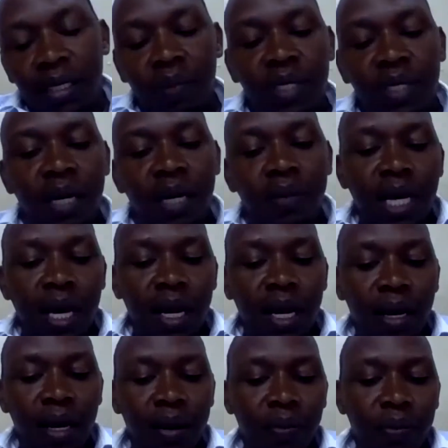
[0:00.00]
Sometimes
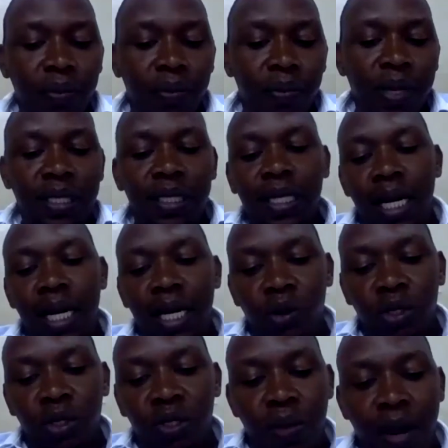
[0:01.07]
are
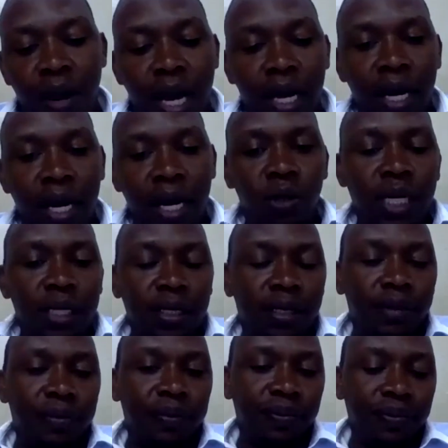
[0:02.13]
basically used by
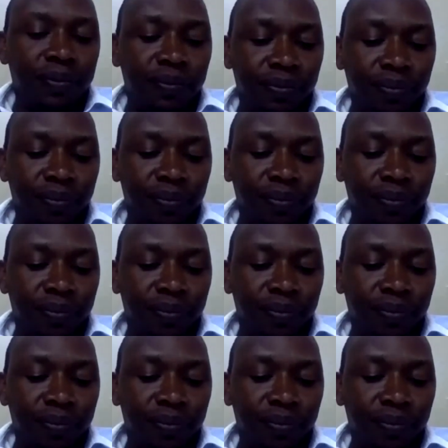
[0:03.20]
accountants.